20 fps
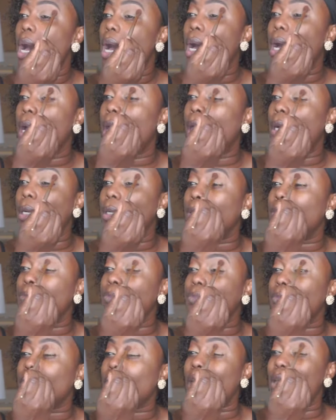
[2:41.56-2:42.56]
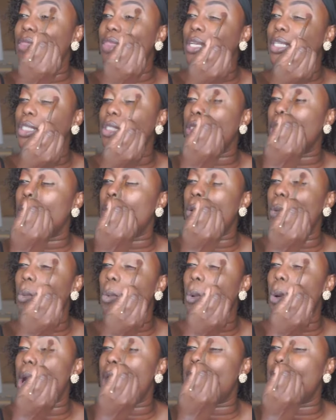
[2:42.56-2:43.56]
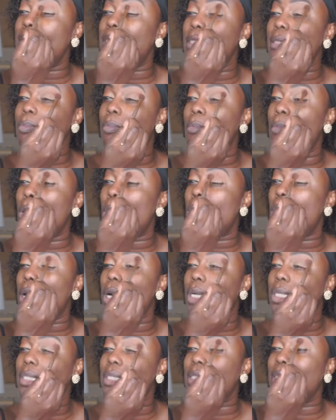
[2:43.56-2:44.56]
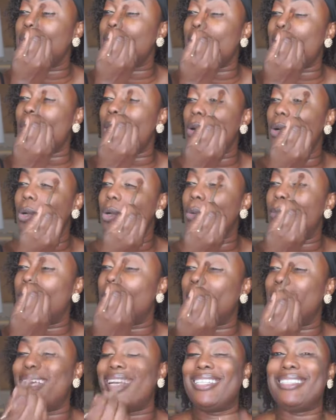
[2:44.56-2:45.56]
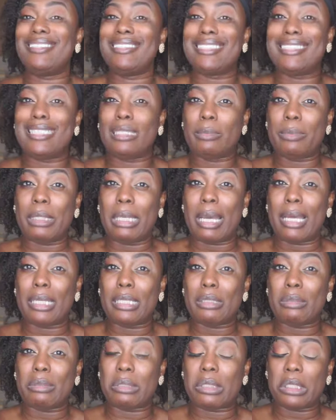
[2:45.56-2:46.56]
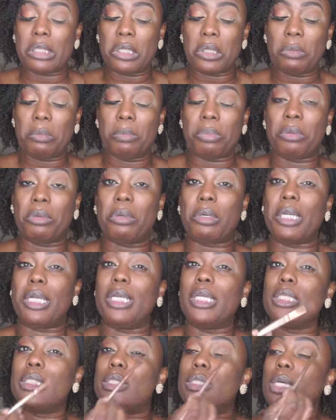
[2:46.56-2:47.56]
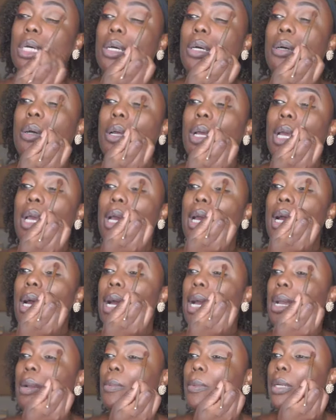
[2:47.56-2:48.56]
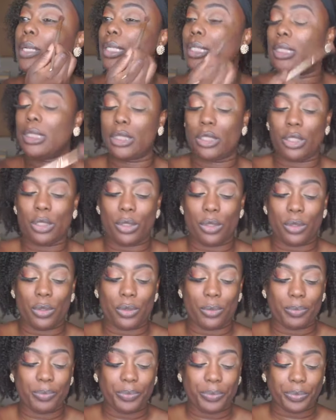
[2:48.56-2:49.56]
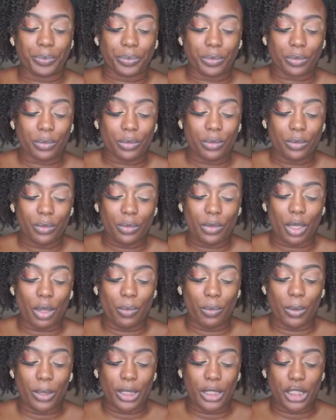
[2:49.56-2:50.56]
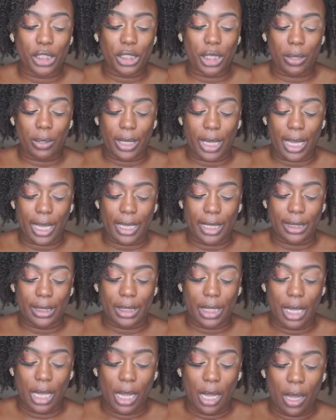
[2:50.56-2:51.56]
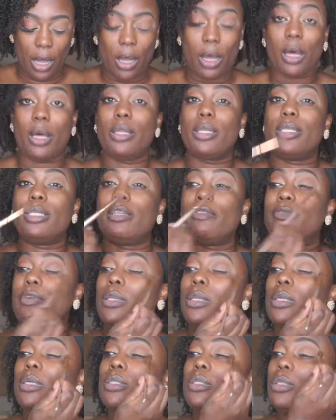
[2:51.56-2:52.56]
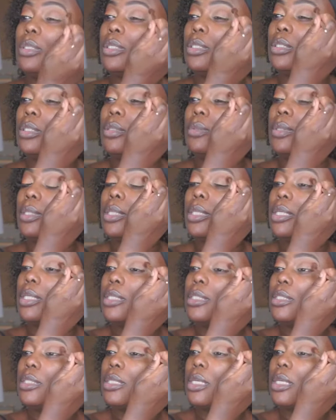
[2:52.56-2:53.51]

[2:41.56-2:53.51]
Um, this look was more subtle, but to be honest, it was a little boring. So I wanted to really showcase all the different looks you can do with this.